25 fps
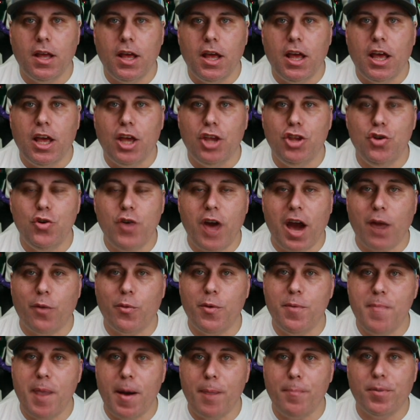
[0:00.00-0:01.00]
you got to
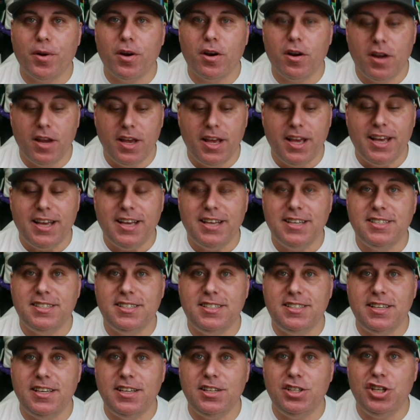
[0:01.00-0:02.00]
remember
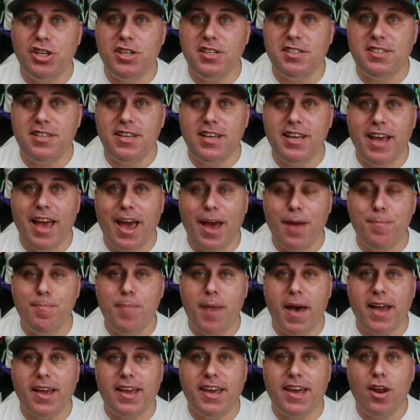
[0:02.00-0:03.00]
CGC and
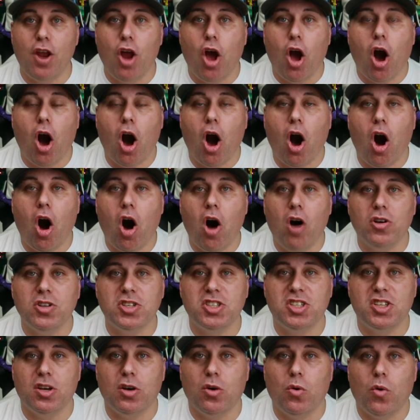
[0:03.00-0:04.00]
Beckett
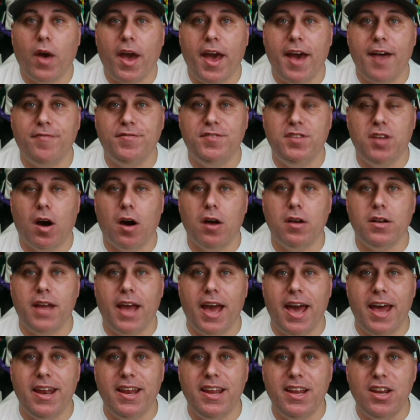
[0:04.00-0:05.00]
also have done
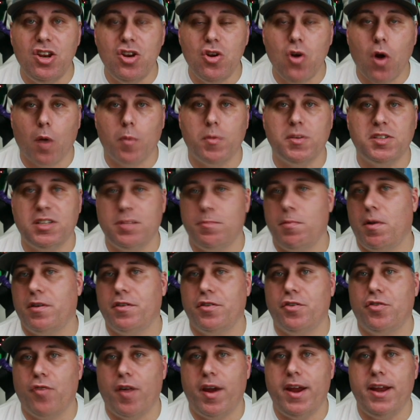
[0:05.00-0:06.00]
an enormous amount
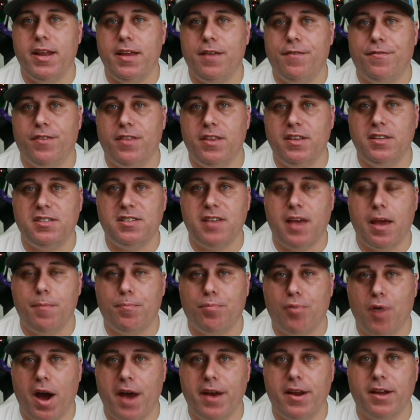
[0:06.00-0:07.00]
of grading for these same
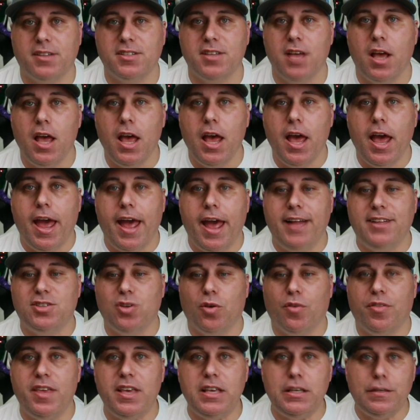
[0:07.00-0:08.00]
products, and so
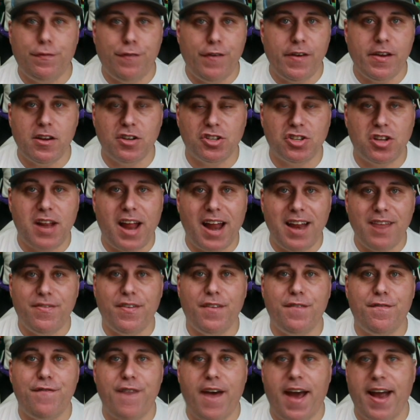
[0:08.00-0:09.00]
these figures are not
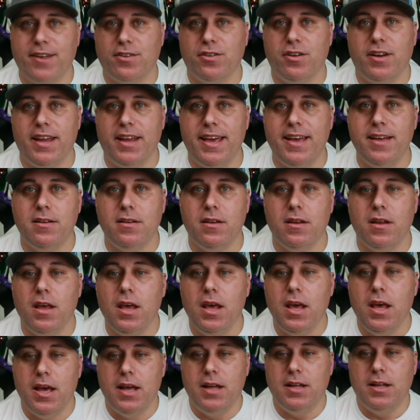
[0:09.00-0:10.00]
even factored in
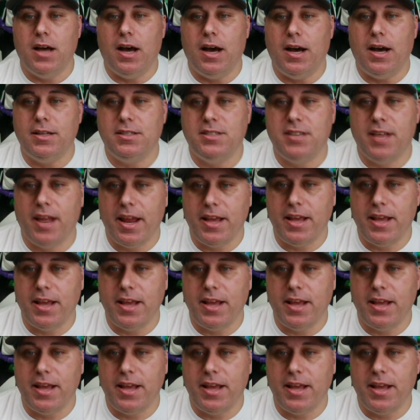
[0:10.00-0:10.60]
today's